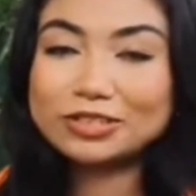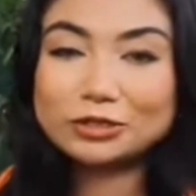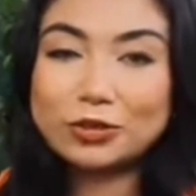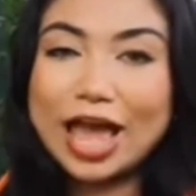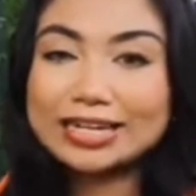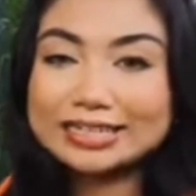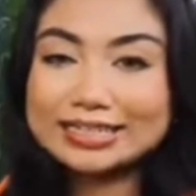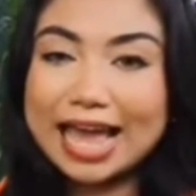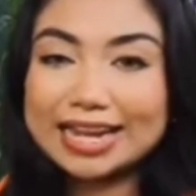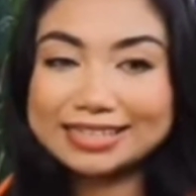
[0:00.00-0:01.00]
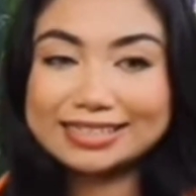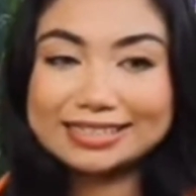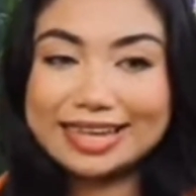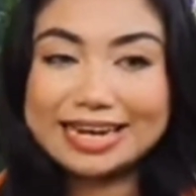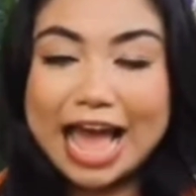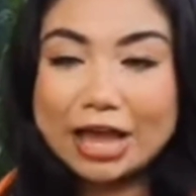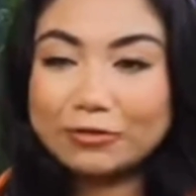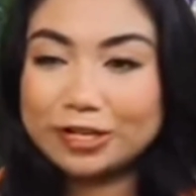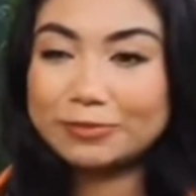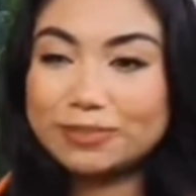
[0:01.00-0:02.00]
So I decided that I
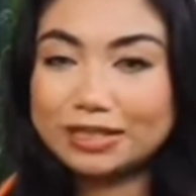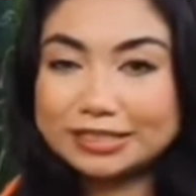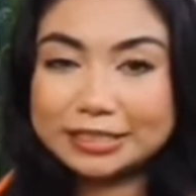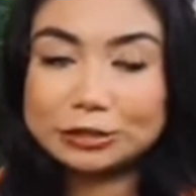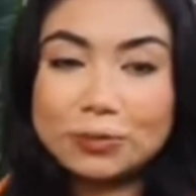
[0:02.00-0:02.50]
will pursue